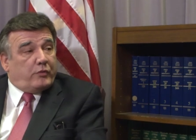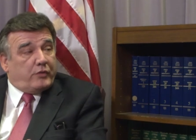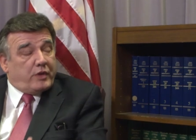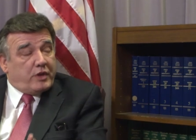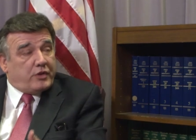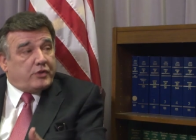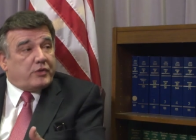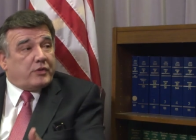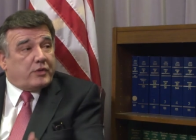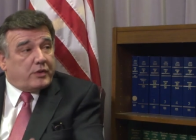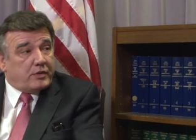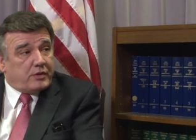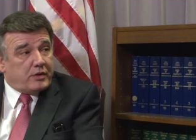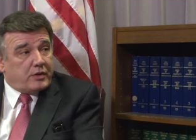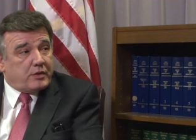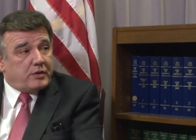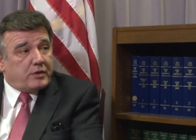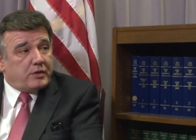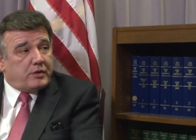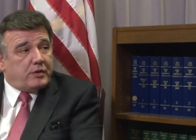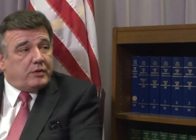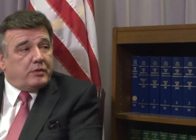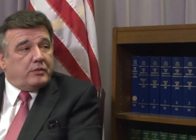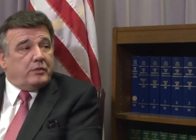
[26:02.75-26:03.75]

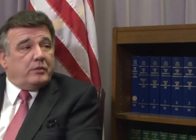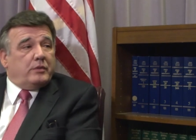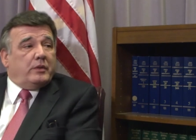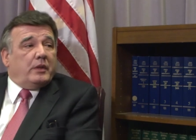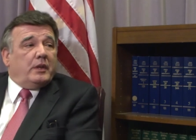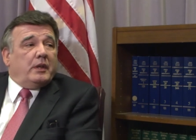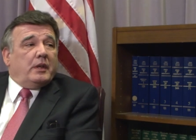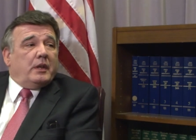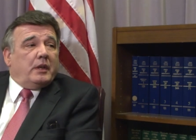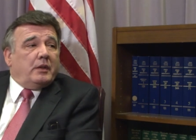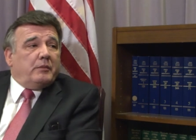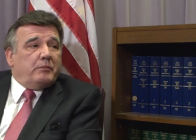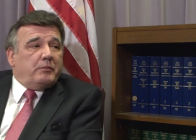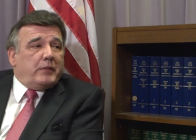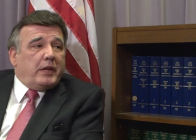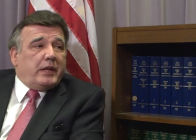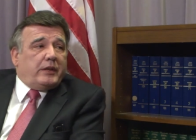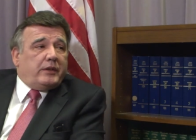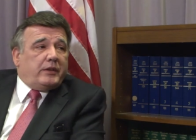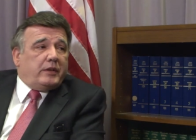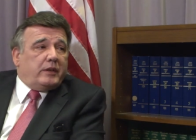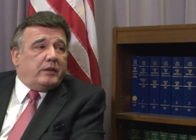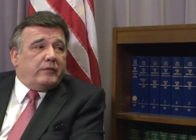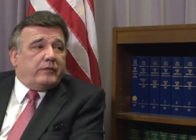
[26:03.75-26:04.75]
resources to
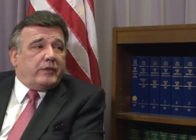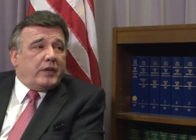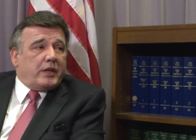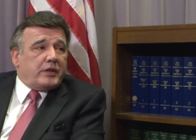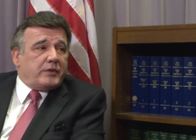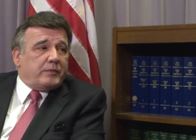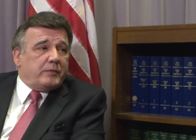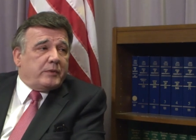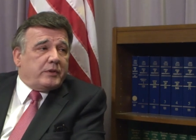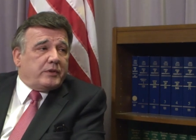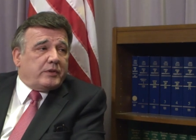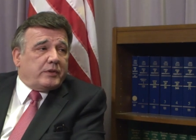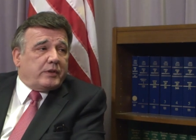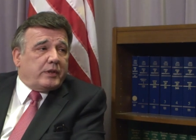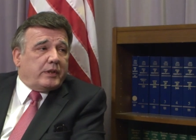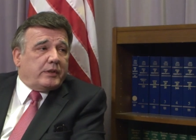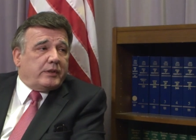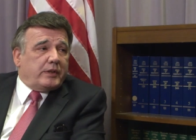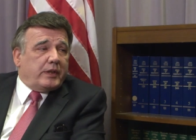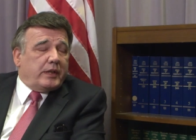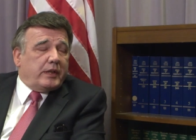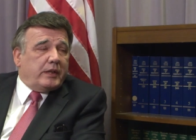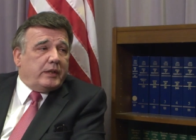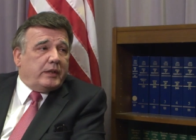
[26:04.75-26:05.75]
make the investments
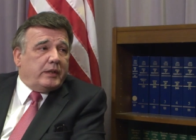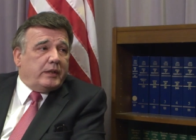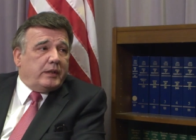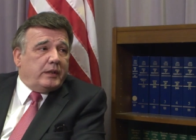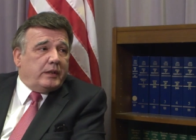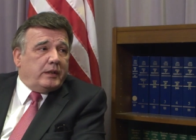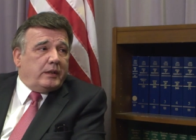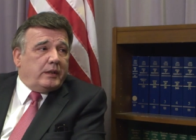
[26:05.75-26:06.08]
that they